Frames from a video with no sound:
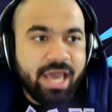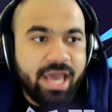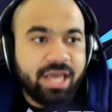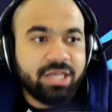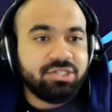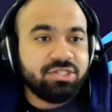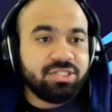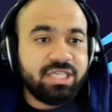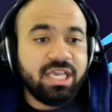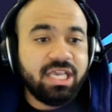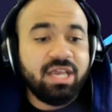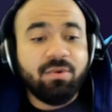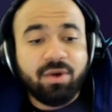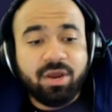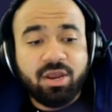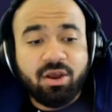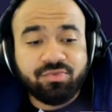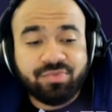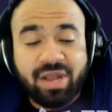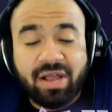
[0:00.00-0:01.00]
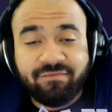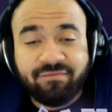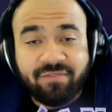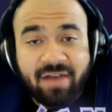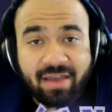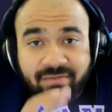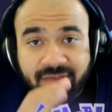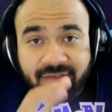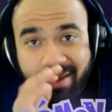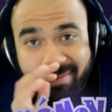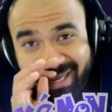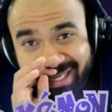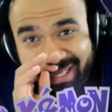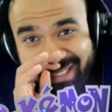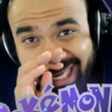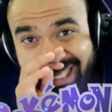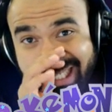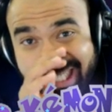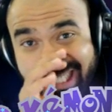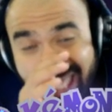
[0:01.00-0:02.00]
As you see, we're here on Route 5 again
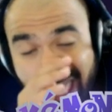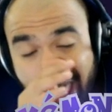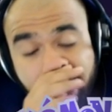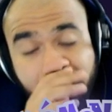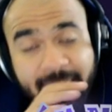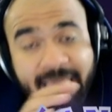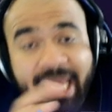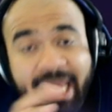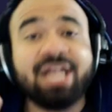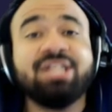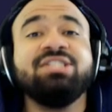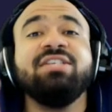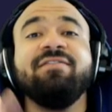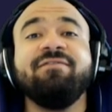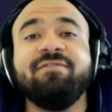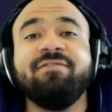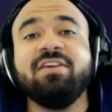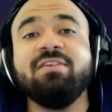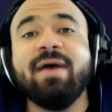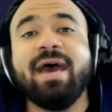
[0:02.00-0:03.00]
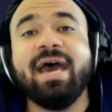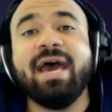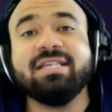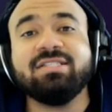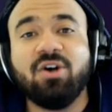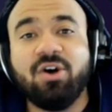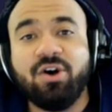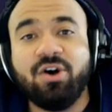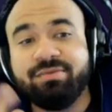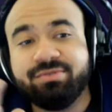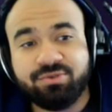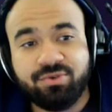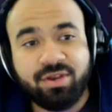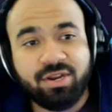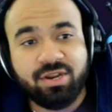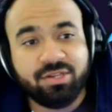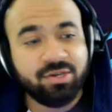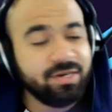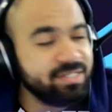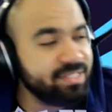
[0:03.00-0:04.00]
because I did catch the Feebas off
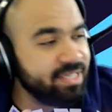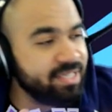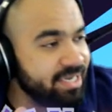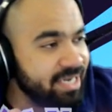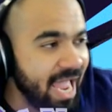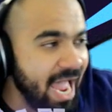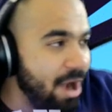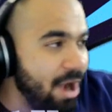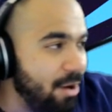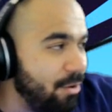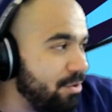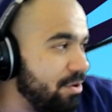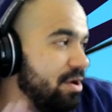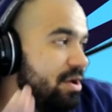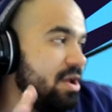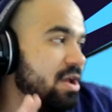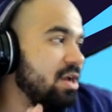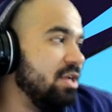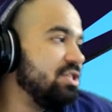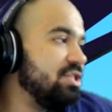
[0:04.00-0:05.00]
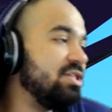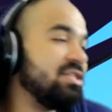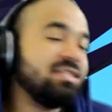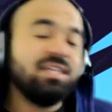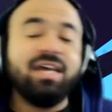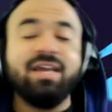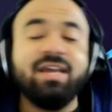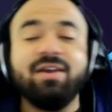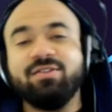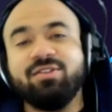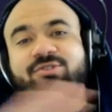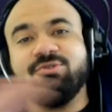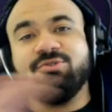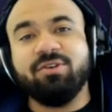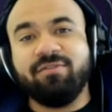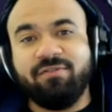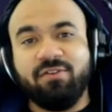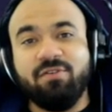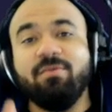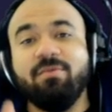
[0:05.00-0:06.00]
screen. It took us like an hour, just like the
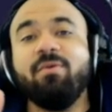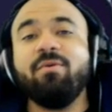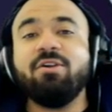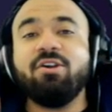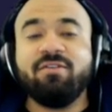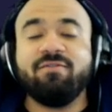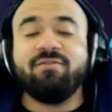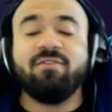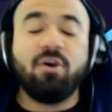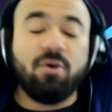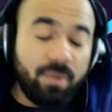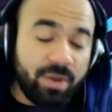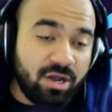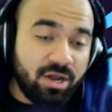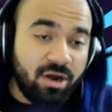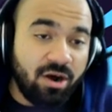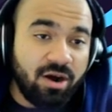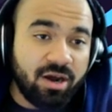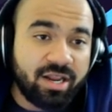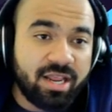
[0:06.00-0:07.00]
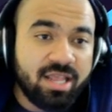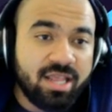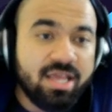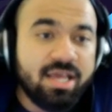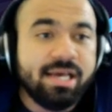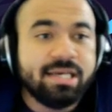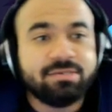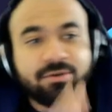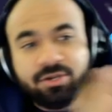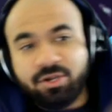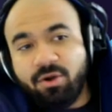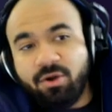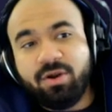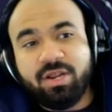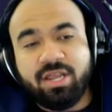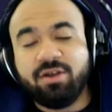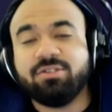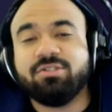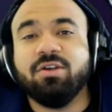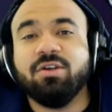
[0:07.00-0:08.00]
Drifloon, but we we caught it. So we're gonna go in
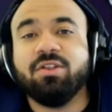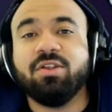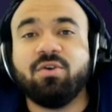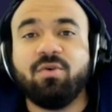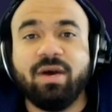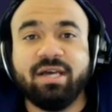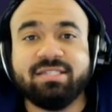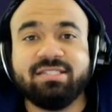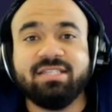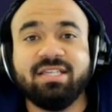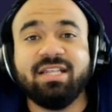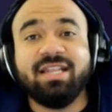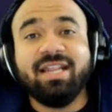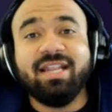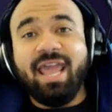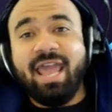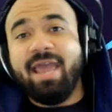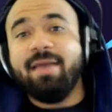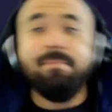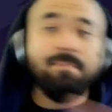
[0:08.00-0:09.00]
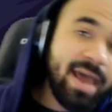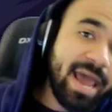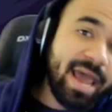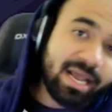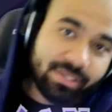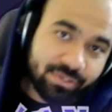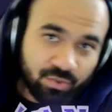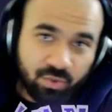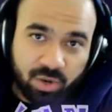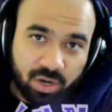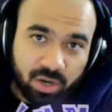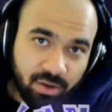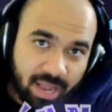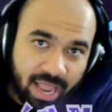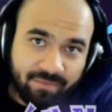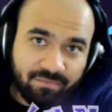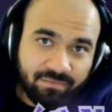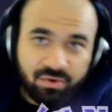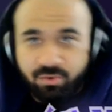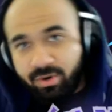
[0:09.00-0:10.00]
here and turn the quest in and head back to Royal
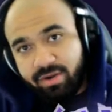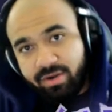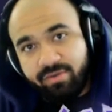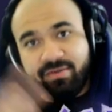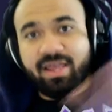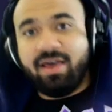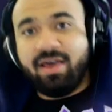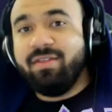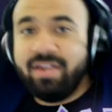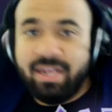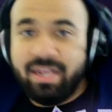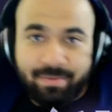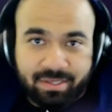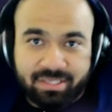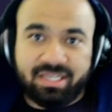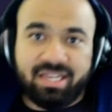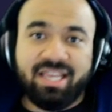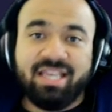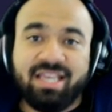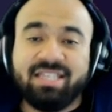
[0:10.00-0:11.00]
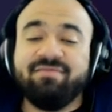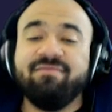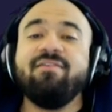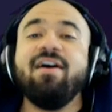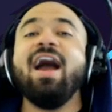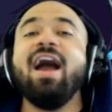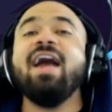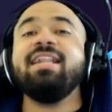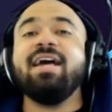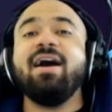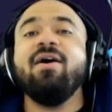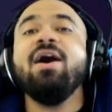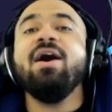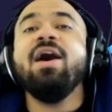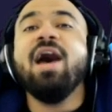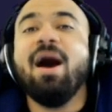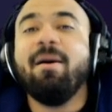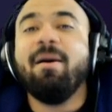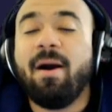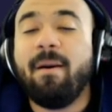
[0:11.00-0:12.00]
Avenue, wherever the hell the name of the city is, and find out
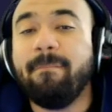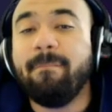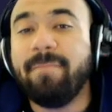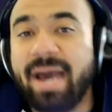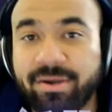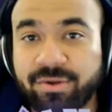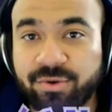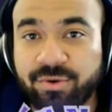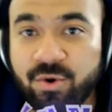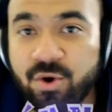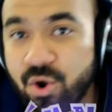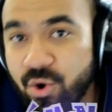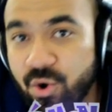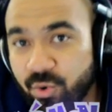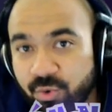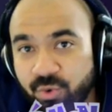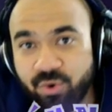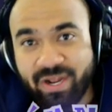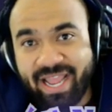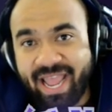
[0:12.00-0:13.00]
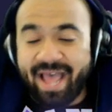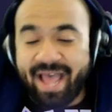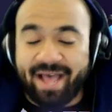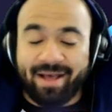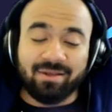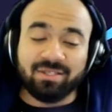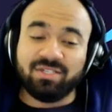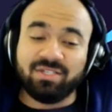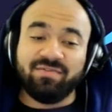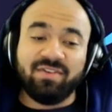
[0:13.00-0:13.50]
about Battle Royale.